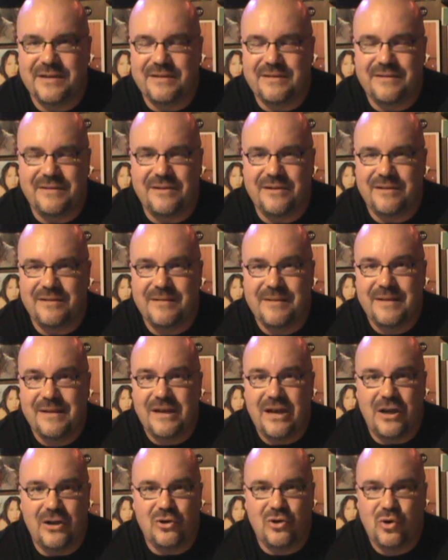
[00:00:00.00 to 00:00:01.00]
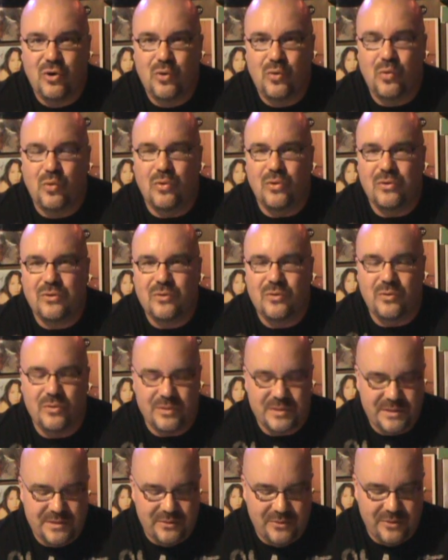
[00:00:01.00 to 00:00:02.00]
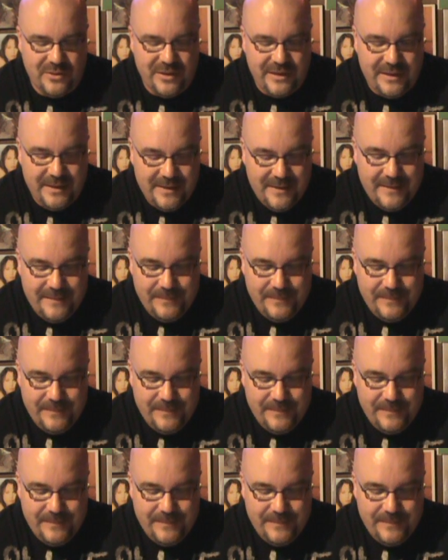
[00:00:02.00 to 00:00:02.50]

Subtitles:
and a cool story.